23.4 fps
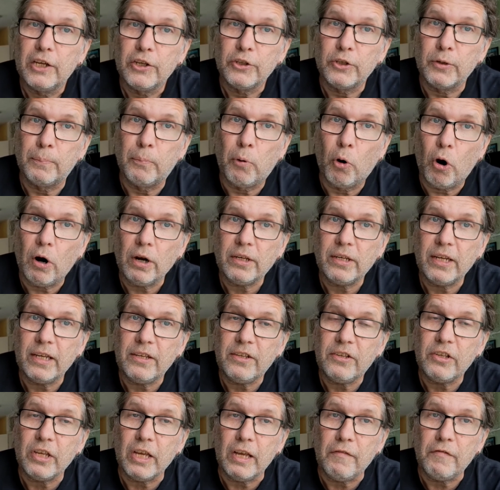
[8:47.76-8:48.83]
support
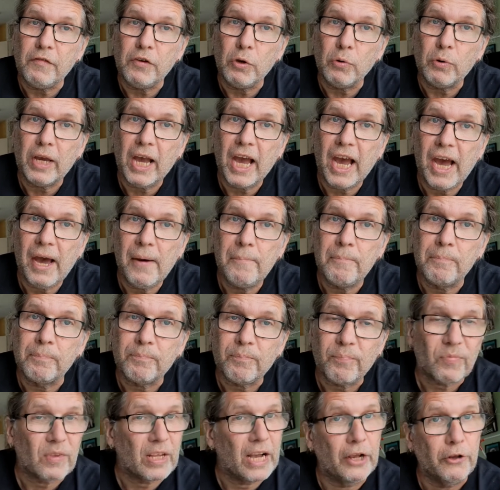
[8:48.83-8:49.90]
this if you can,
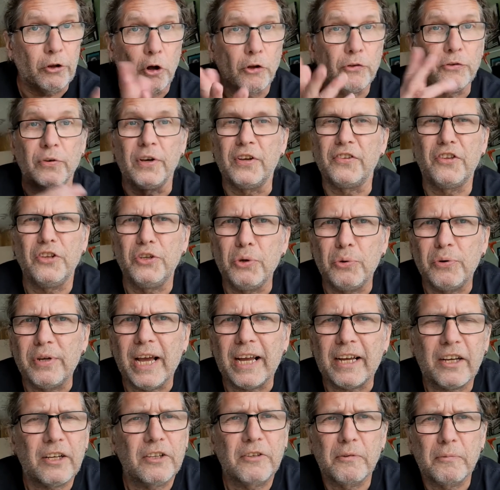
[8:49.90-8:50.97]
and also it's a new
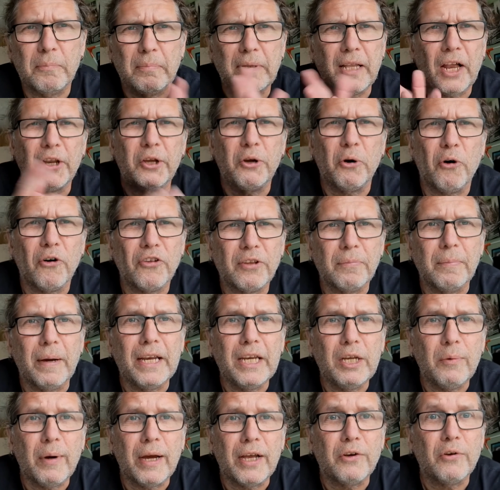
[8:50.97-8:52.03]
deck. Bloody awesome
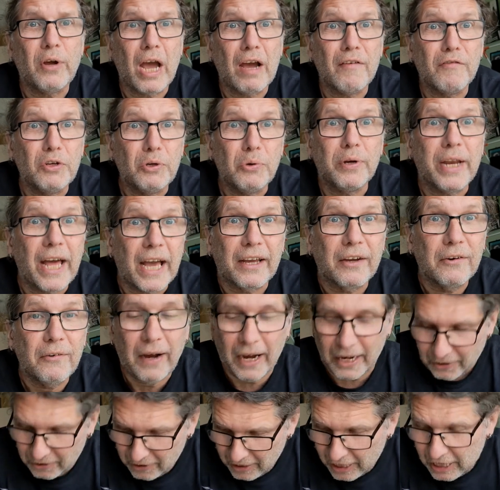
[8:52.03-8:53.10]
anyway to have a new deck,
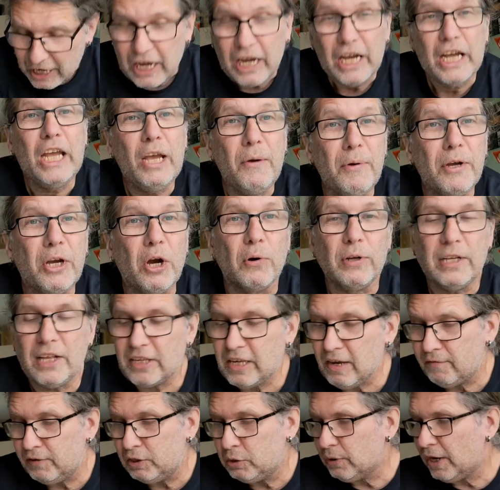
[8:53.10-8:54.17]
right? Here we go. Let's
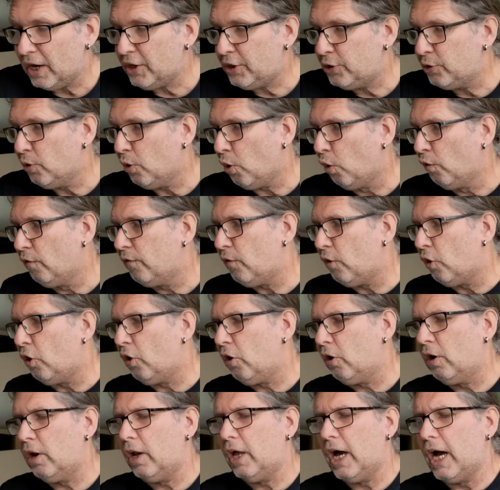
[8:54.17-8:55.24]
have a look at your
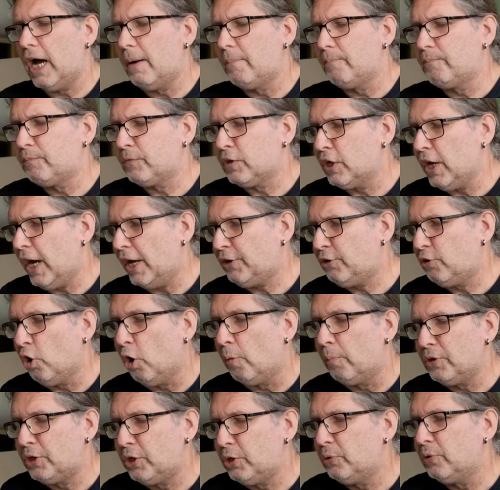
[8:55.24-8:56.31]
overall, at your
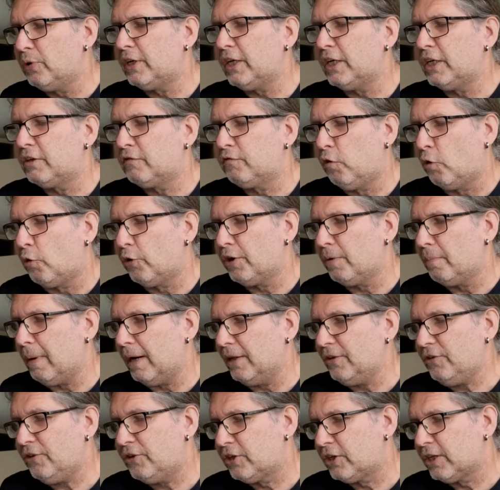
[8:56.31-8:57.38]
opportunities for the
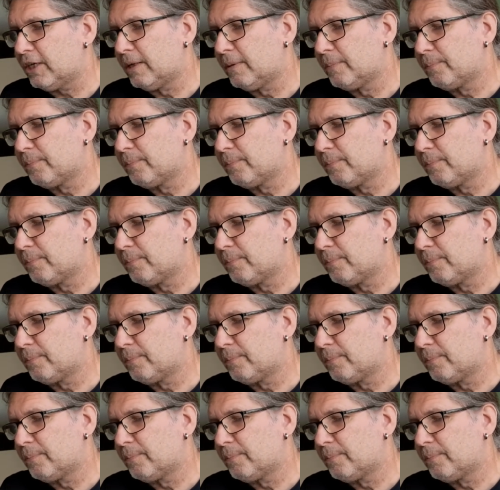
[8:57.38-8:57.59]
months.